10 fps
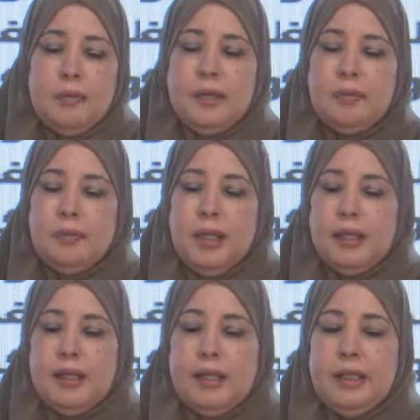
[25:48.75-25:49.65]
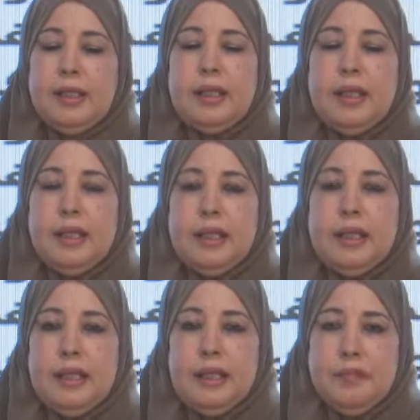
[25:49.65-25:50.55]
And as we
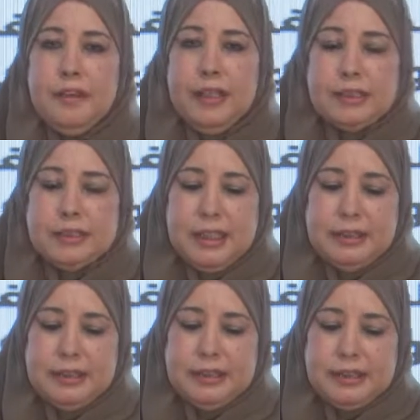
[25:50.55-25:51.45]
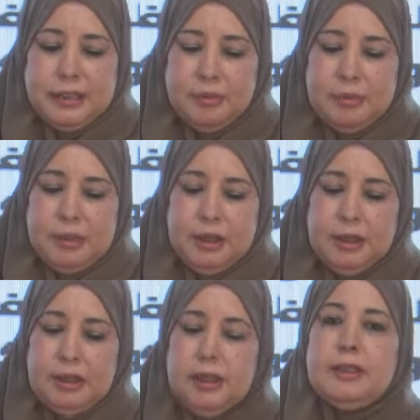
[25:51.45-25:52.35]
said, in order to protect the health
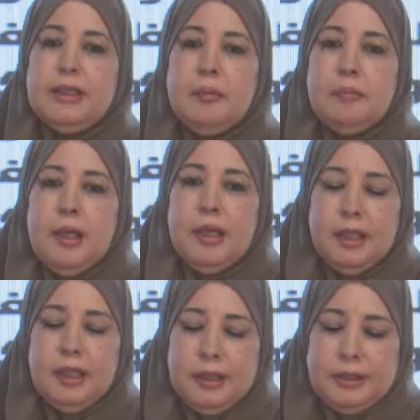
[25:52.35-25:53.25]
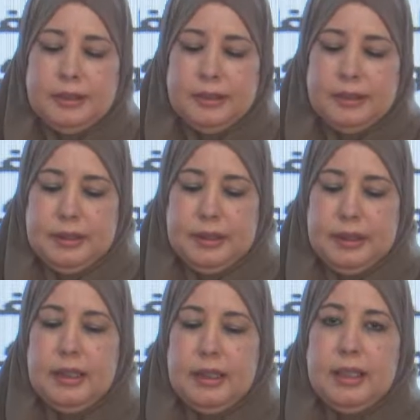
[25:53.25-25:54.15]
of everyone, we
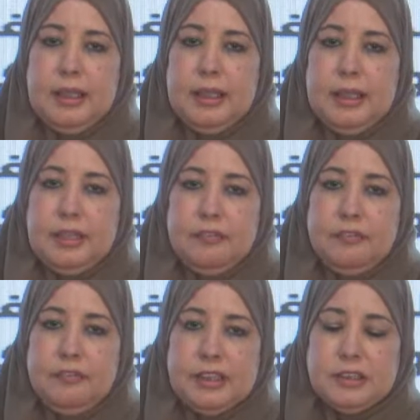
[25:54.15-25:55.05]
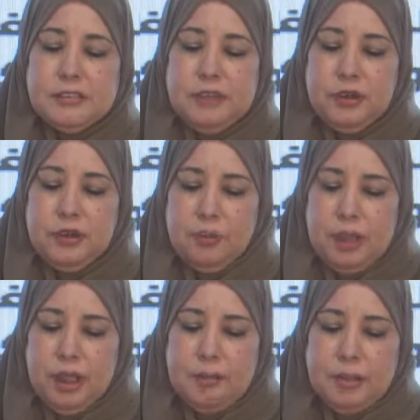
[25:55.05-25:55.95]
have got back
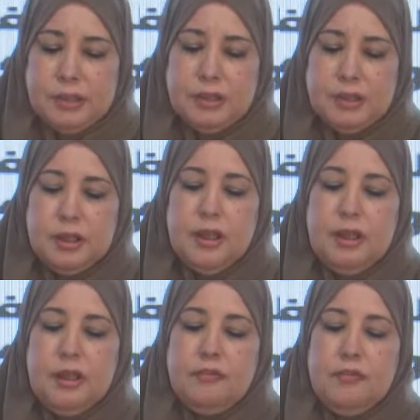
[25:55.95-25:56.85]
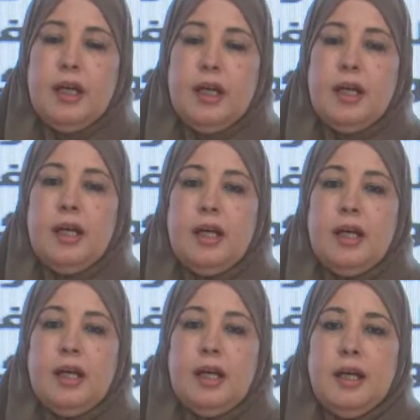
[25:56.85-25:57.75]
the test on the
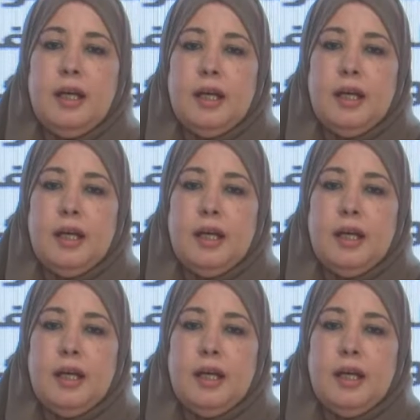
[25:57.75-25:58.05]
5th day.